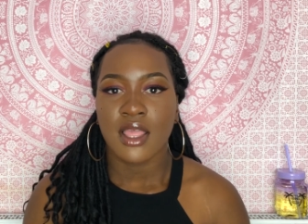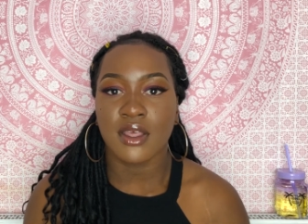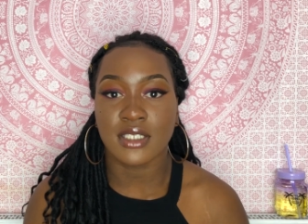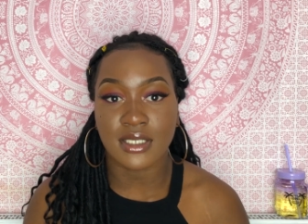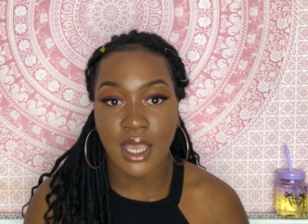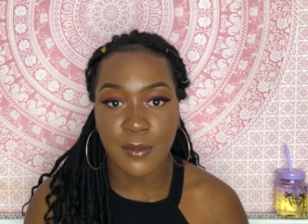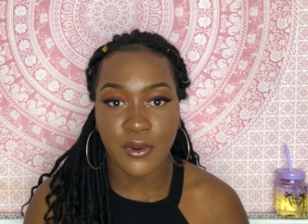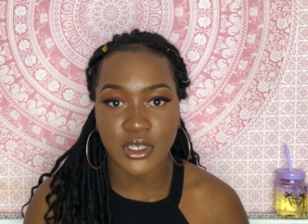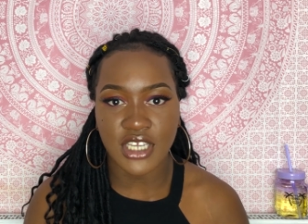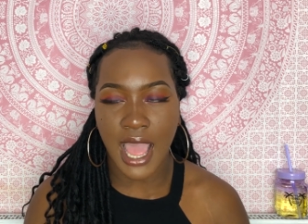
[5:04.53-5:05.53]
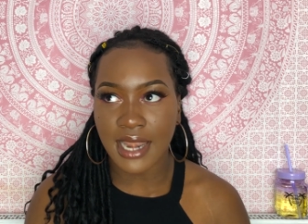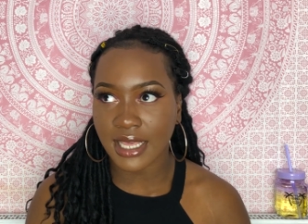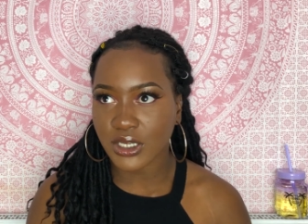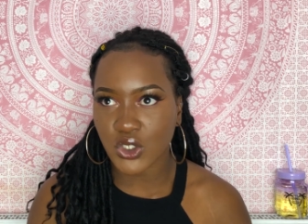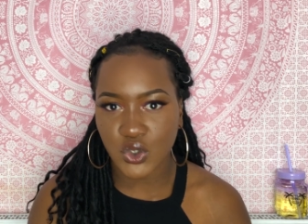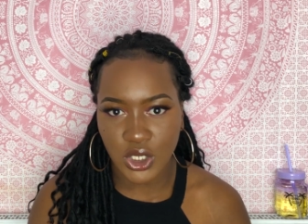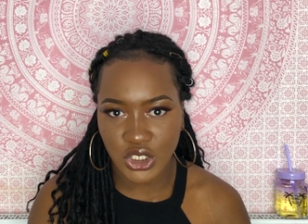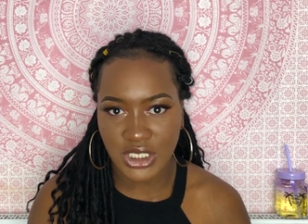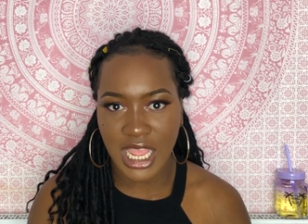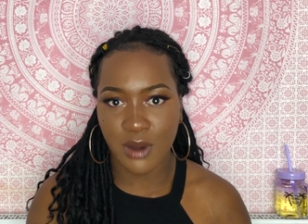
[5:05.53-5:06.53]
the design project and then
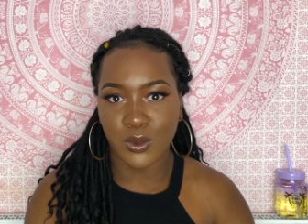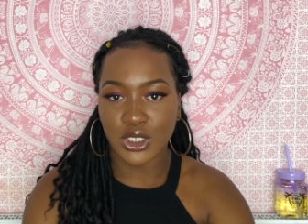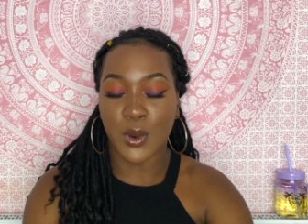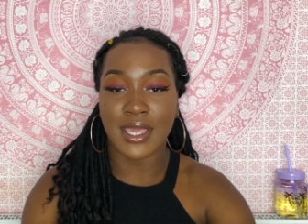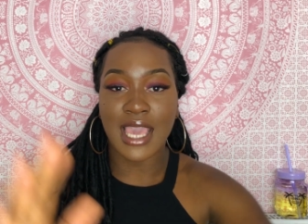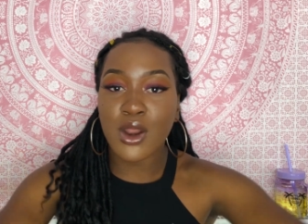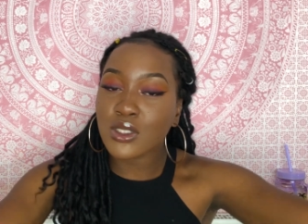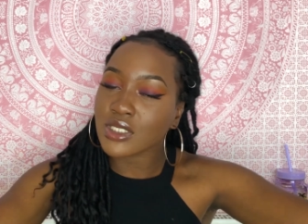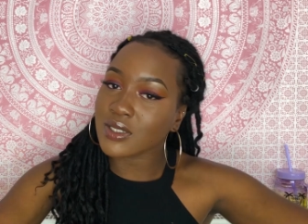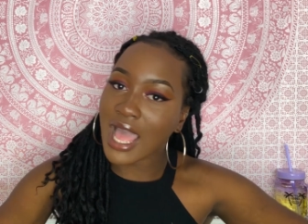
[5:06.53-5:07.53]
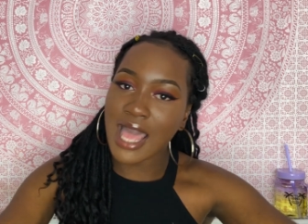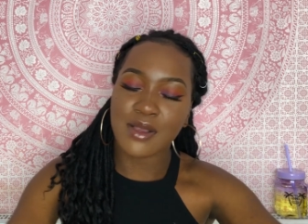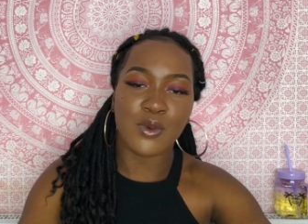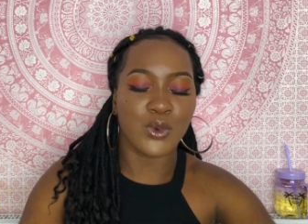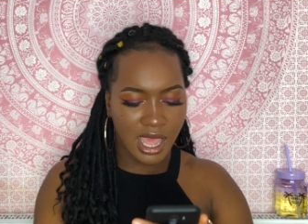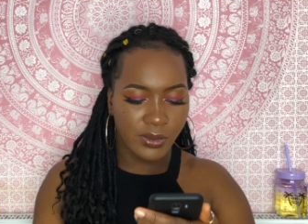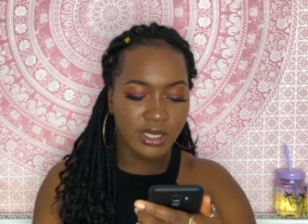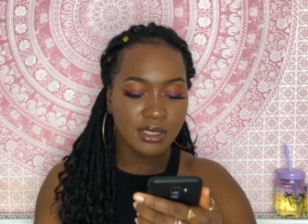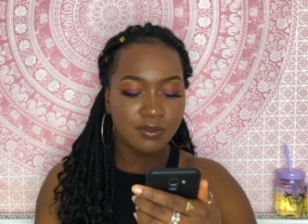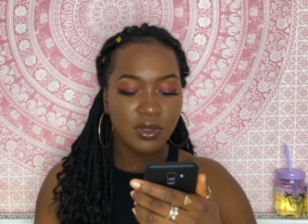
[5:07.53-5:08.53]
construction there, in which I would get onto that.
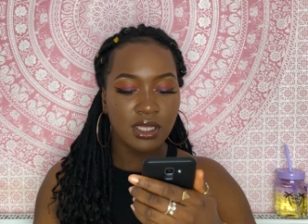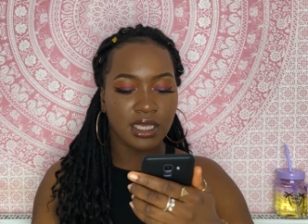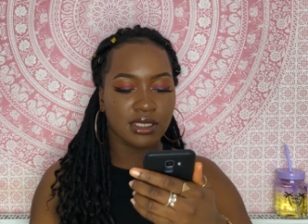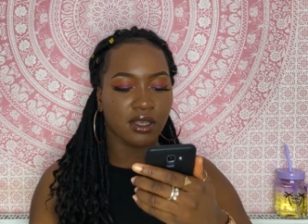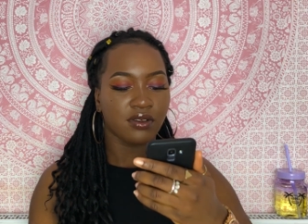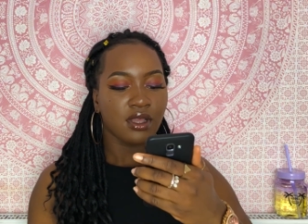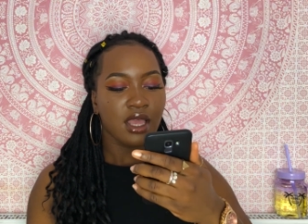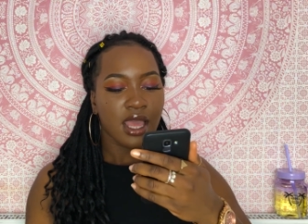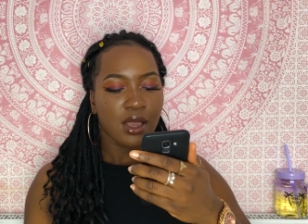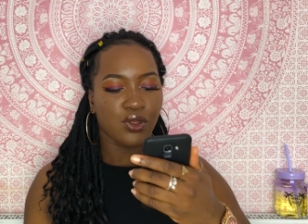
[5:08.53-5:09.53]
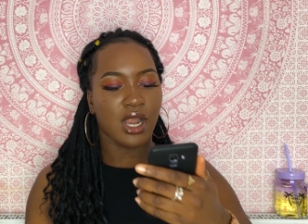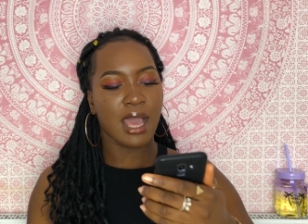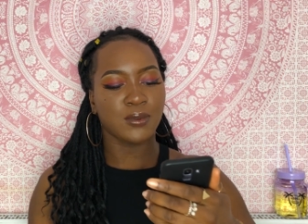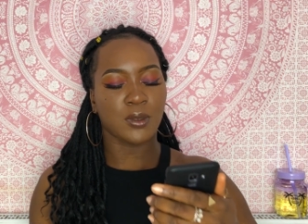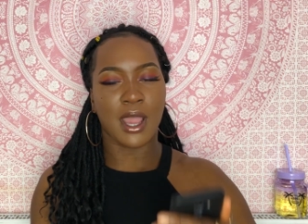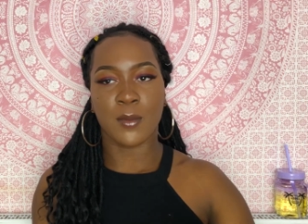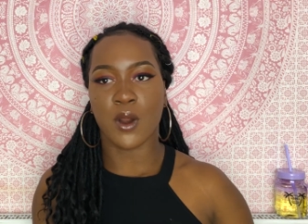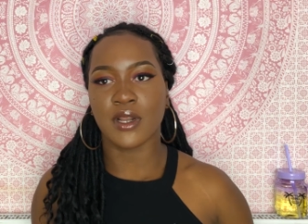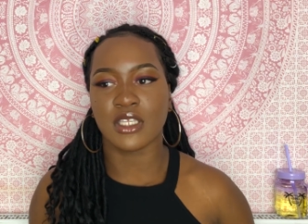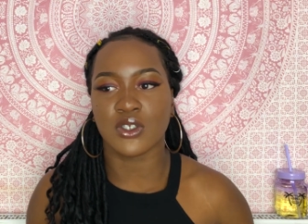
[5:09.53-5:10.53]
Anyways, next up, the laptop I'm
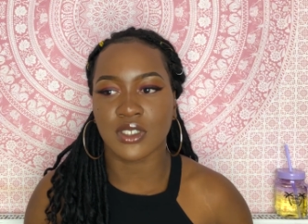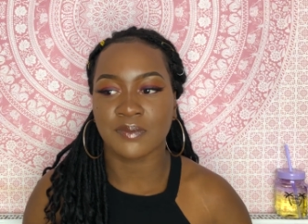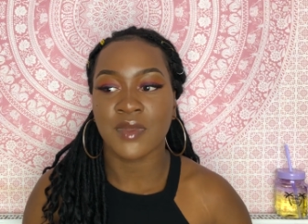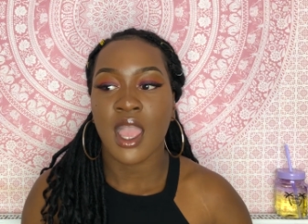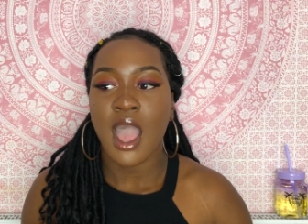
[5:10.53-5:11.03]
currently using.